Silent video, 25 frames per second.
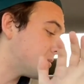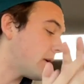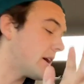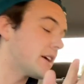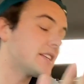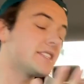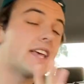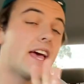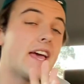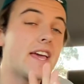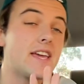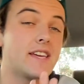by
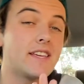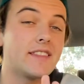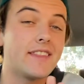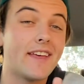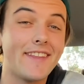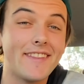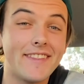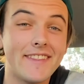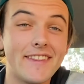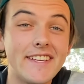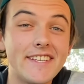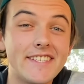saying
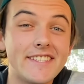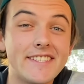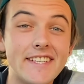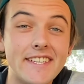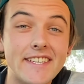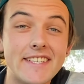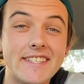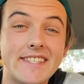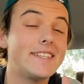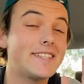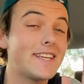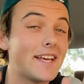that this
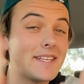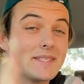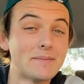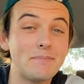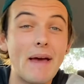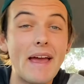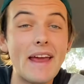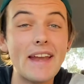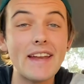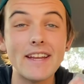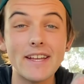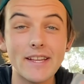is the
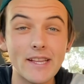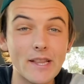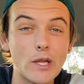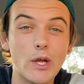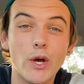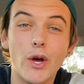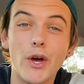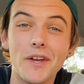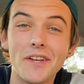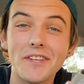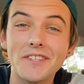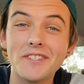Tasmanian
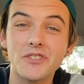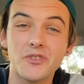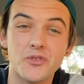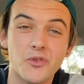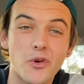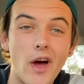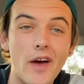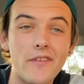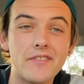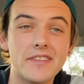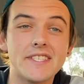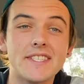Learner's
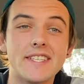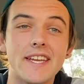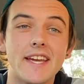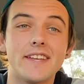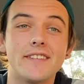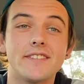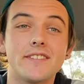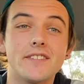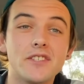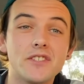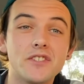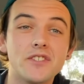Driver's
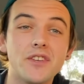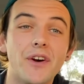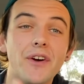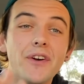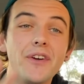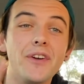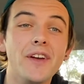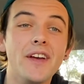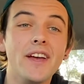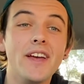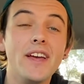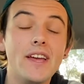Test.
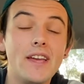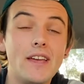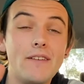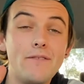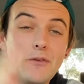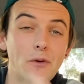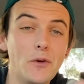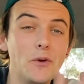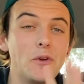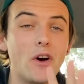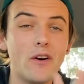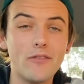So if
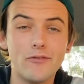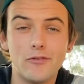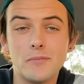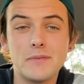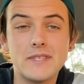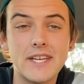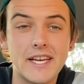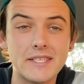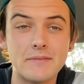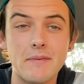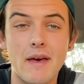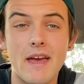you're not from
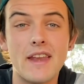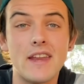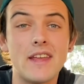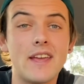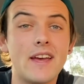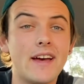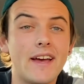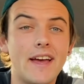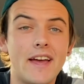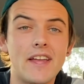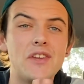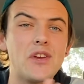
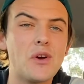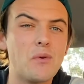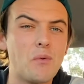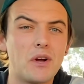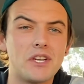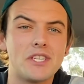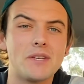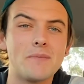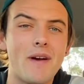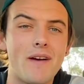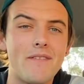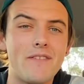Tasmania and you're
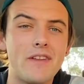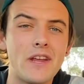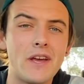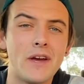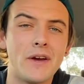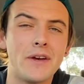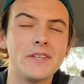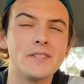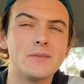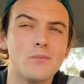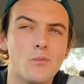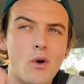watching my
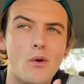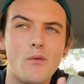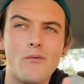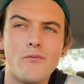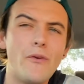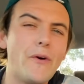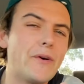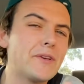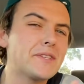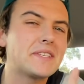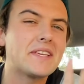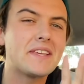videos, well,
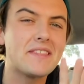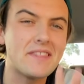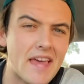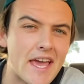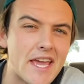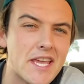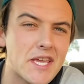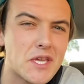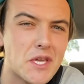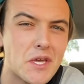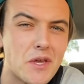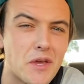firstly,
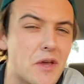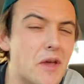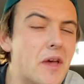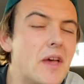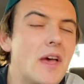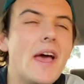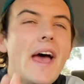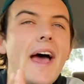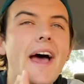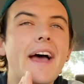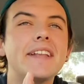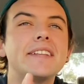thank you.
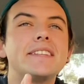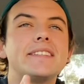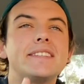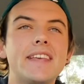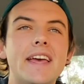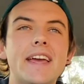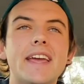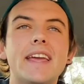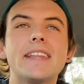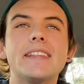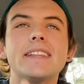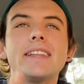And
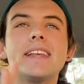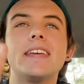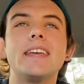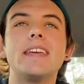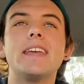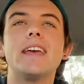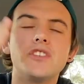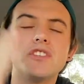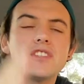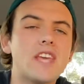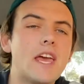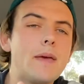secondly,
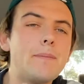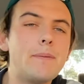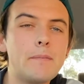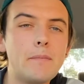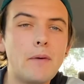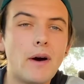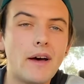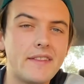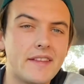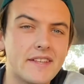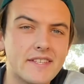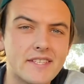just keep in
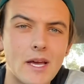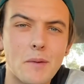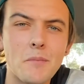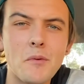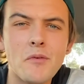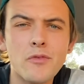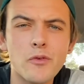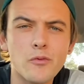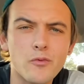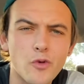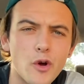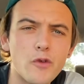mind that some
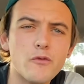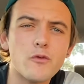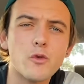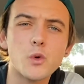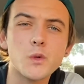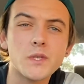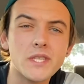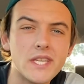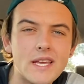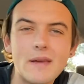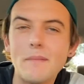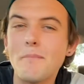of the road
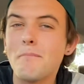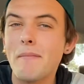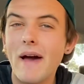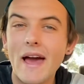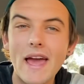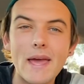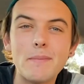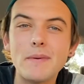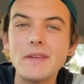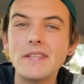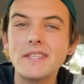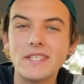rules here
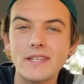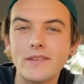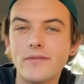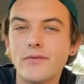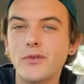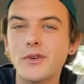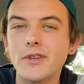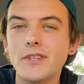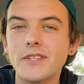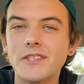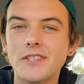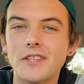may be
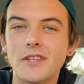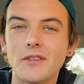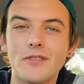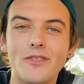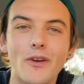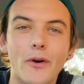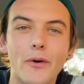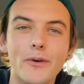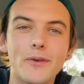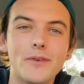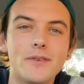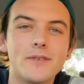different to
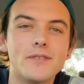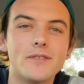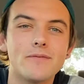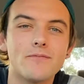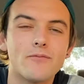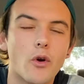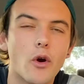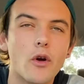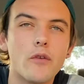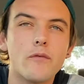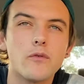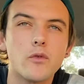those
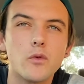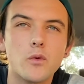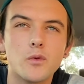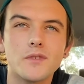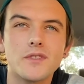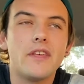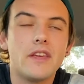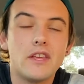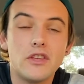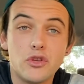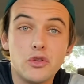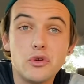road rules
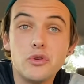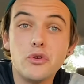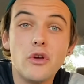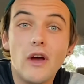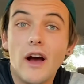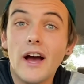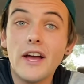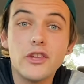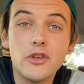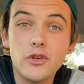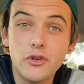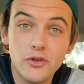that you
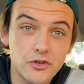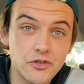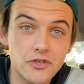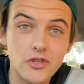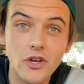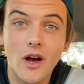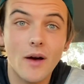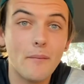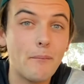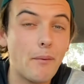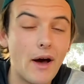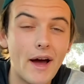are used
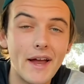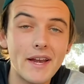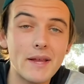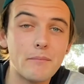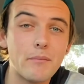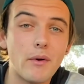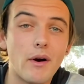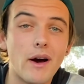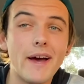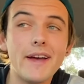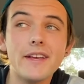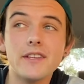to abiding
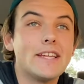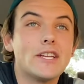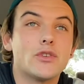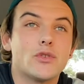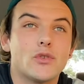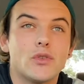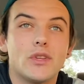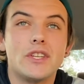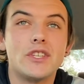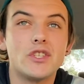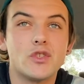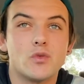by.
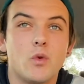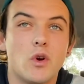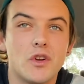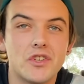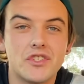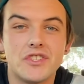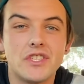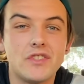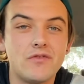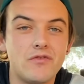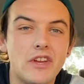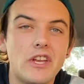Literally just
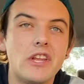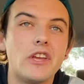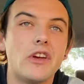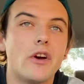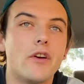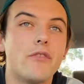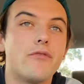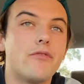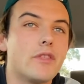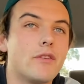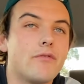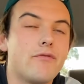watch this
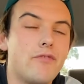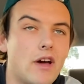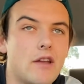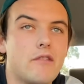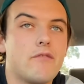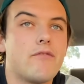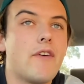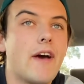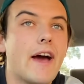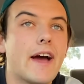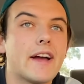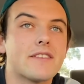video for the fun
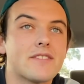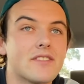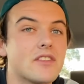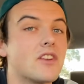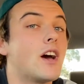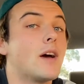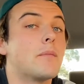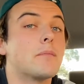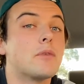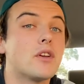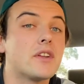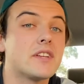fact that
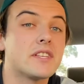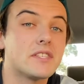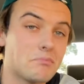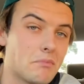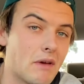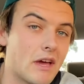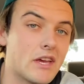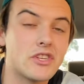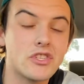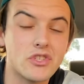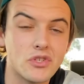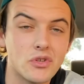I'm gonna
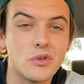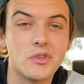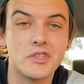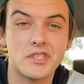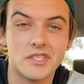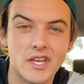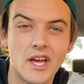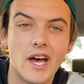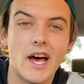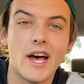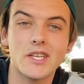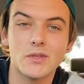smash
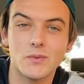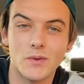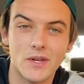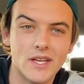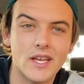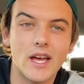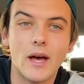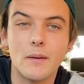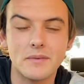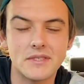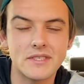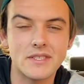George's ass when it
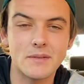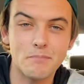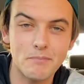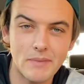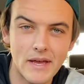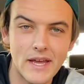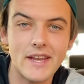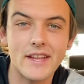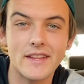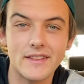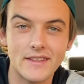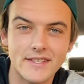comes to
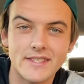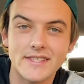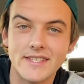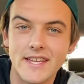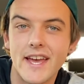beating this